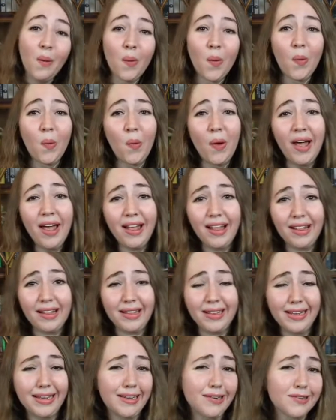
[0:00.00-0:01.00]
well,
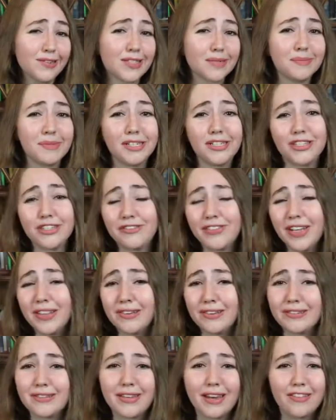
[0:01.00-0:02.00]
here's a bunch of other
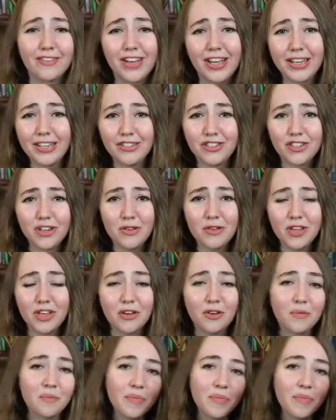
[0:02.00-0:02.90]
stuff I can show you.